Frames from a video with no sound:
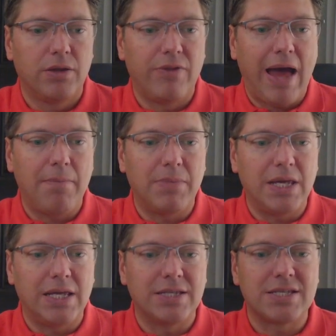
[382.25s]
That
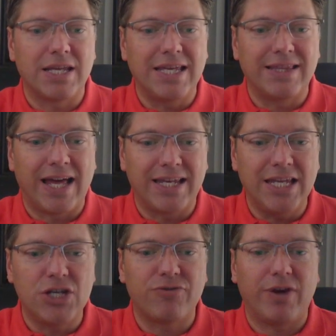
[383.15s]
means that
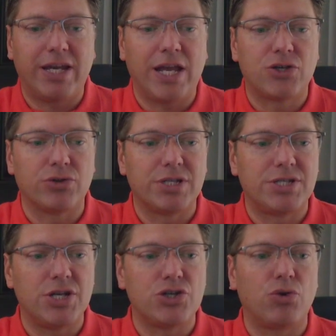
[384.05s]
each financial
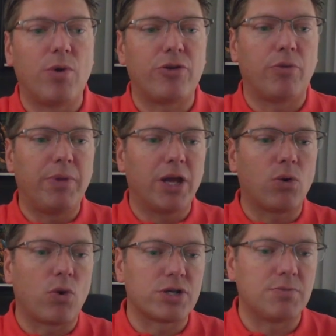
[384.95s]
decision, whether big
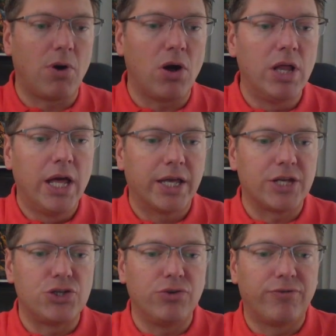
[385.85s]
or small,
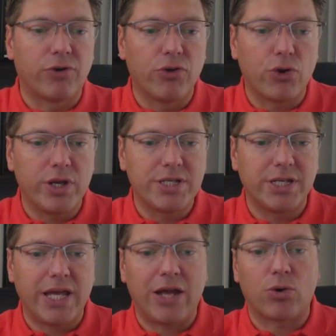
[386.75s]
gets you further into
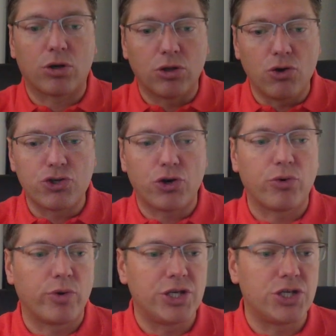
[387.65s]
debt or closer to
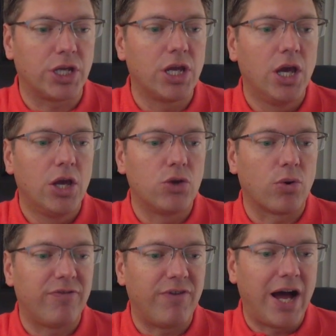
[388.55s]
reaching
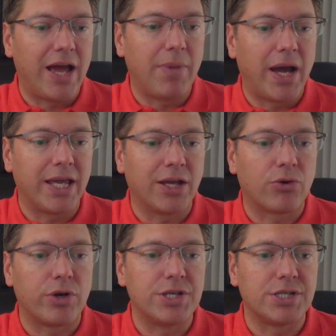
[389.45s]
your phi by
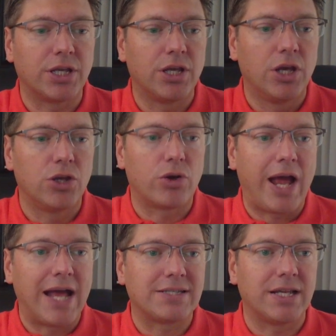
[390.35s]
increasing your
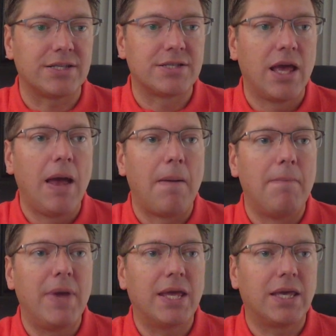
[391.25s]
assets.
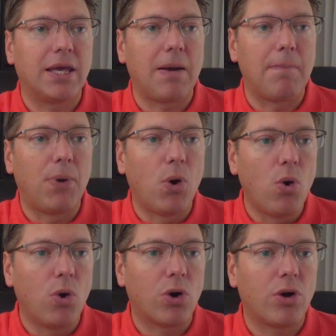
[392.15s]
Making
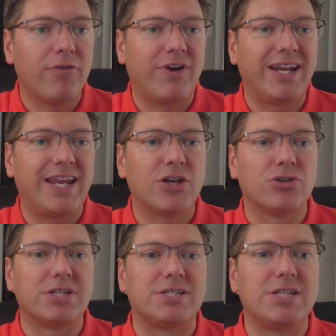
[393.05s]
poor
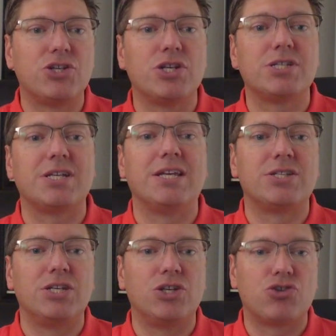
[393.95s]
financial decisions is
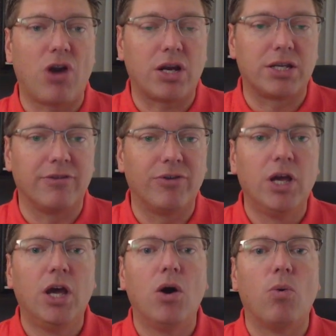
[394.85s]
destructive.
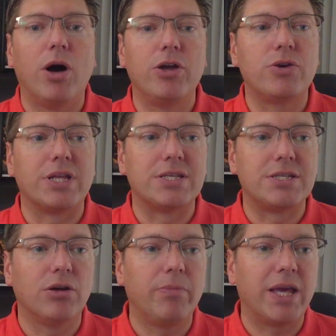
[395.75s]
While you can
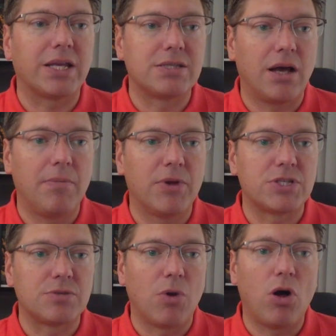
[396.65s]
still make some
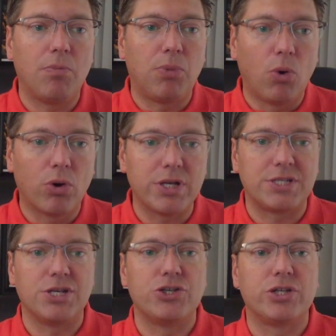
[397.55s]
small poor
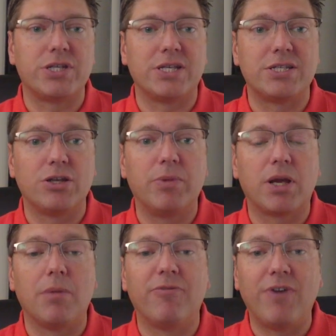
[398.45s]
decisions and still
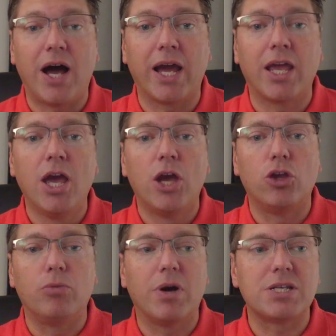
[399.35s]
become phi,
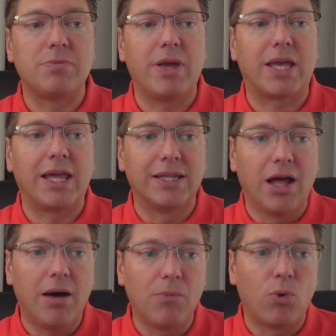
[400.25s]
you must make a
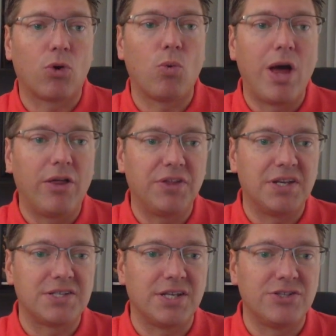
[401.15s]
lot more wealthy
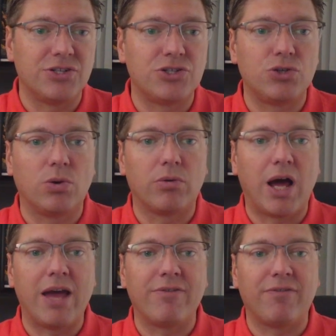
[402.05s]
decisions to
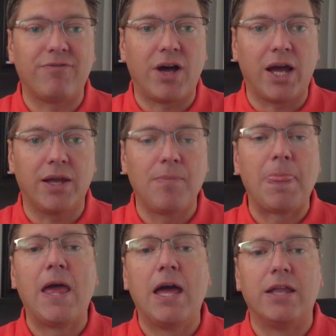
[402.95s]
arrive at phi.
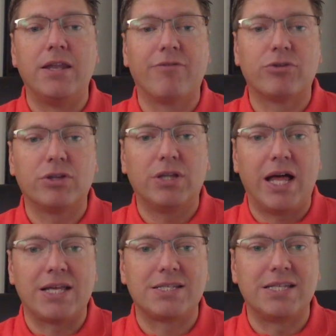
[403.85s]

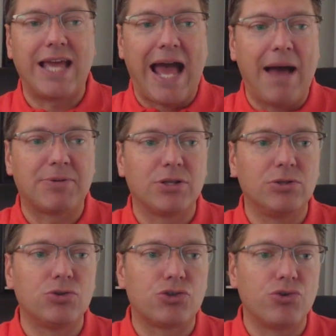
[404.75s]
Nevertheless, the
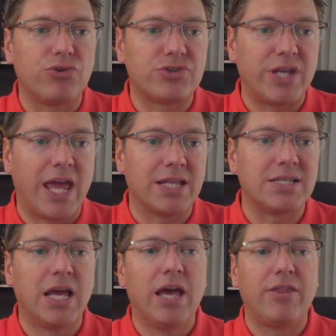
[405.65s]
absolute truth
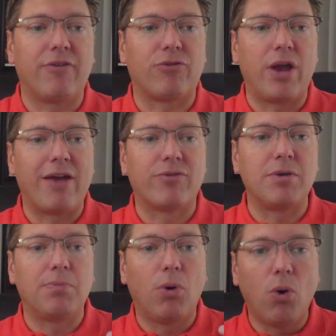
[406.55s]
stands that for every
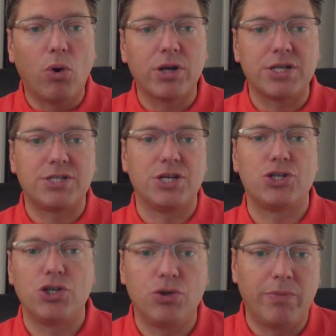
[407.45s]
poor
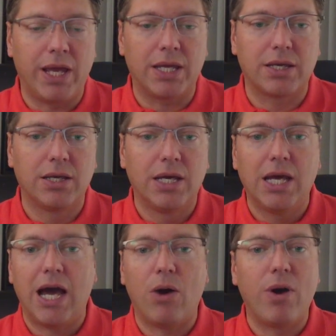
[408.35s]
decision you make,
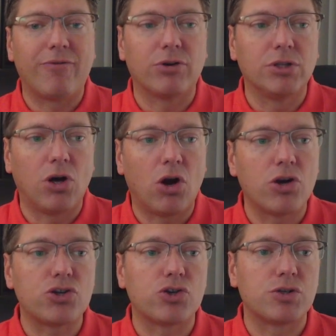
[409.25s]
however
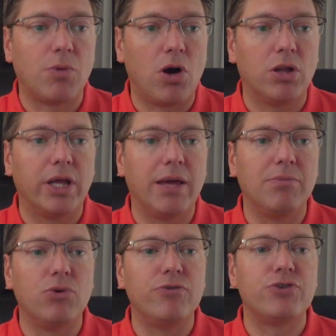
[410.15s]
large or small, it
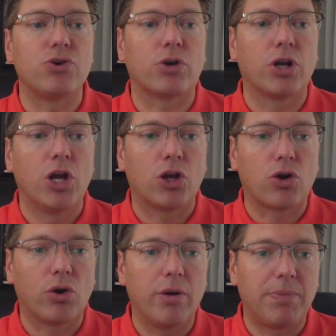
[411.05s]
moves your
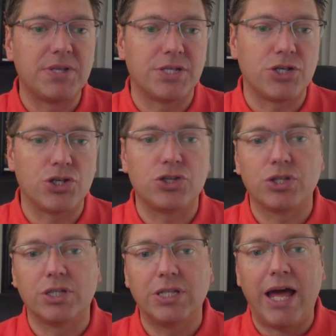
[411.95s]
current position to
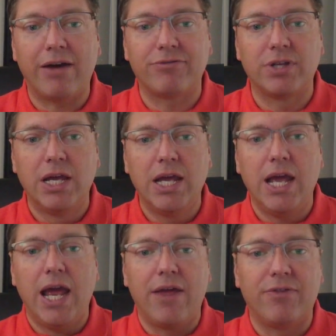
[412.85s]
the left,
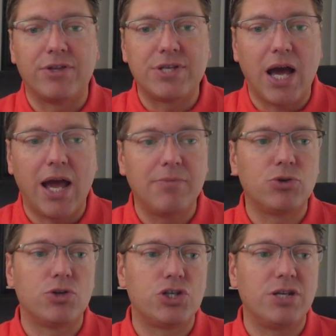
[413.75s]
and the time
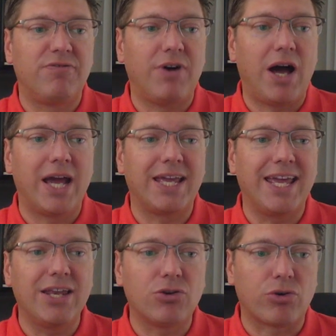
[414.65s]
to achieve phi
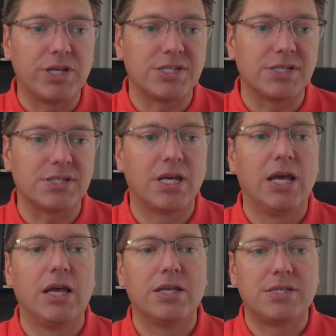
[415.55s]
increases.
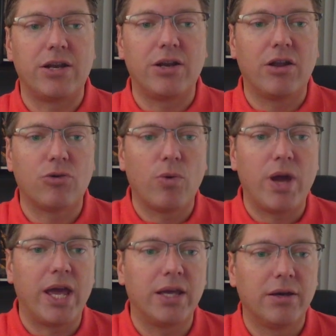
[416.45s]
Said another
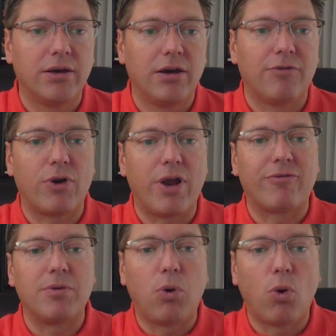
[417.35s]
way, for
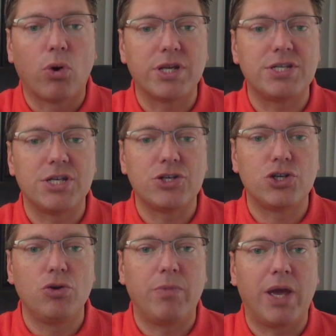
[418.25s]
every poor
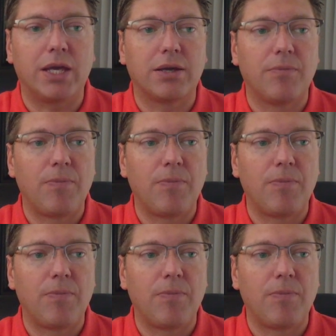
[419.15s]
decision you make,